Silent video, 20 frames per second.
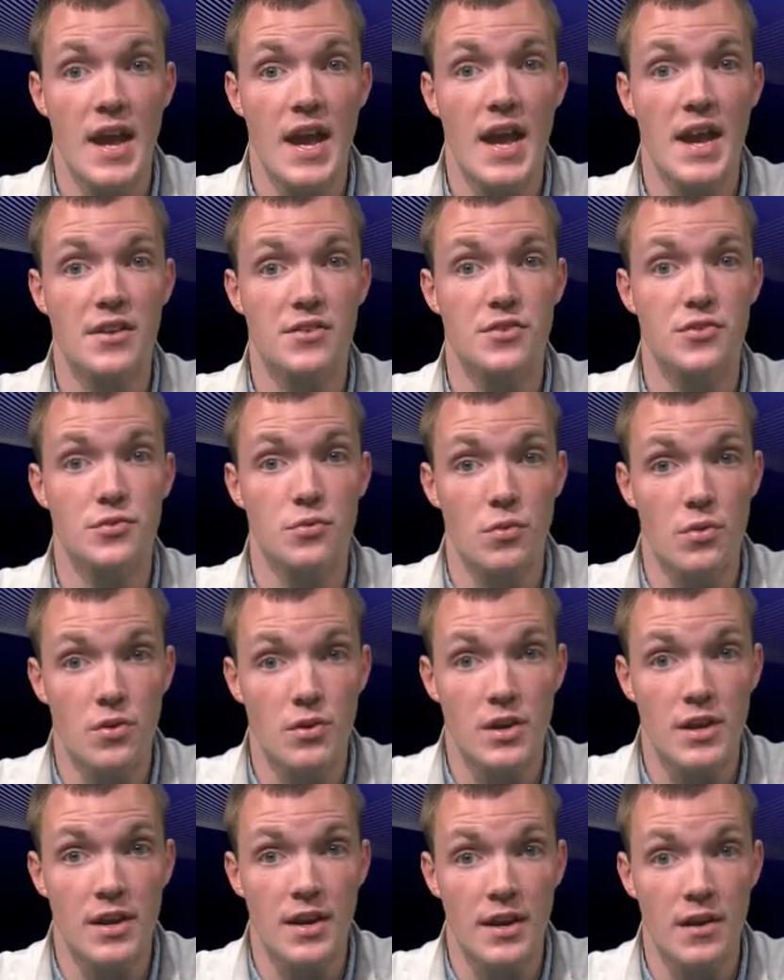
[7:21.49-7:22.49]

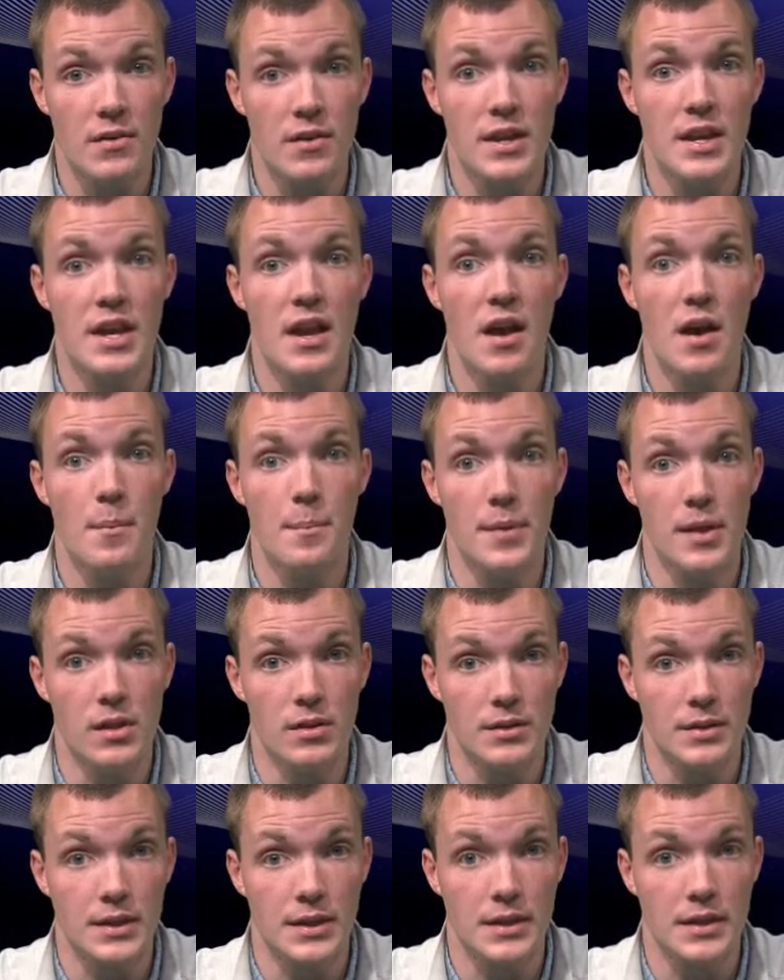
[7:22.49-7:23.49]
extraordinary
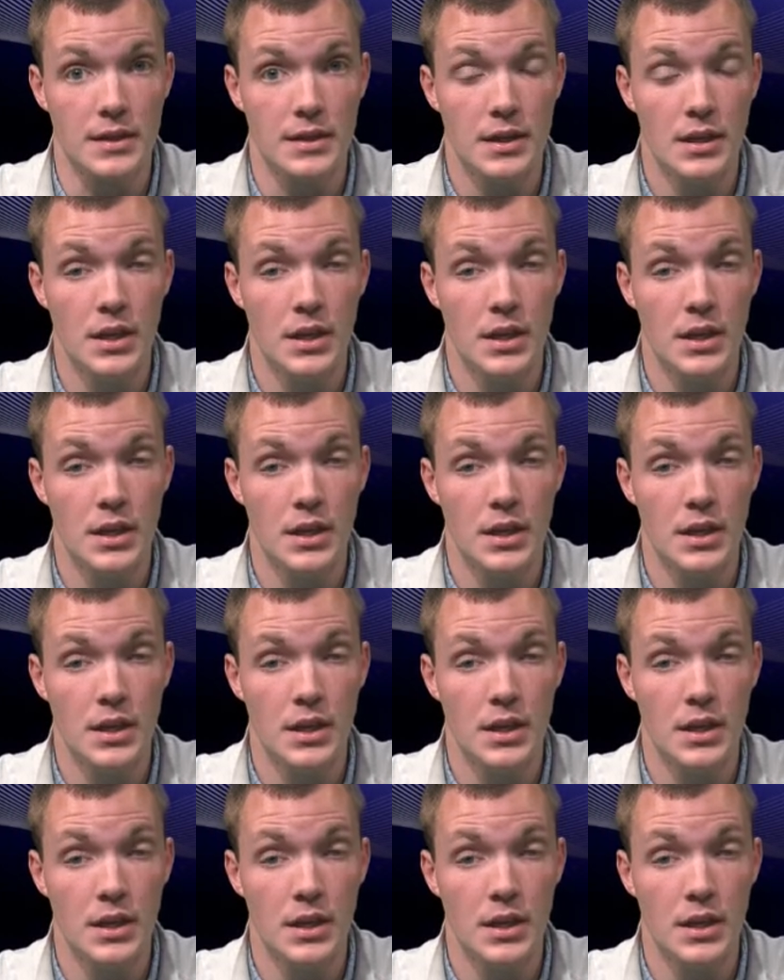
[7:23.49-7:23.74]
ability,